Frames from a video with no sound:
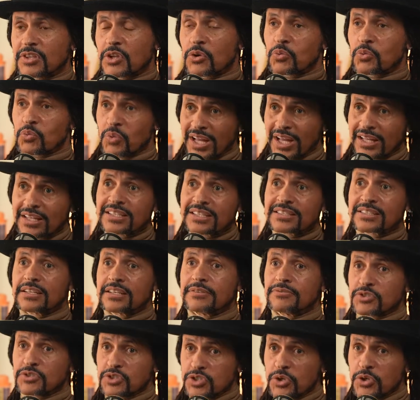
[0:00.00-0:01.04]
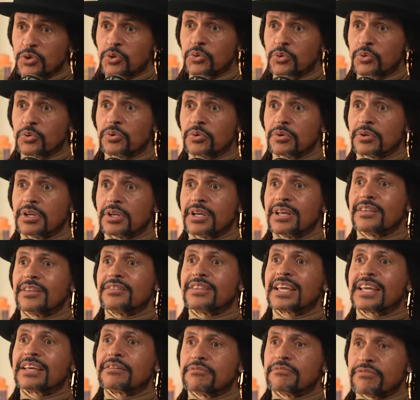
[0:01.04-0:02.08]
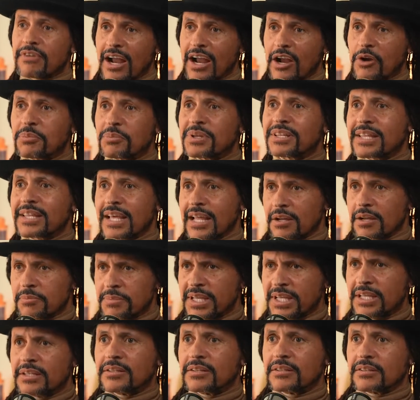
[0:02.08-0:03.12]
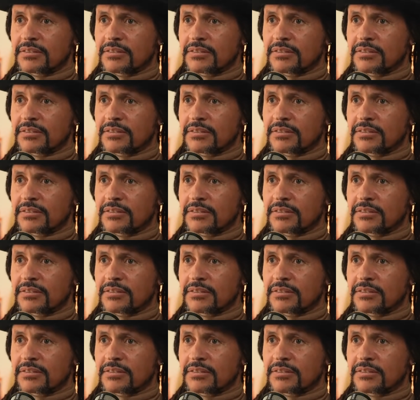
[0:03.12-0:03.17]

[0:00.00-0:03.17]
relative to the environment that I'm in,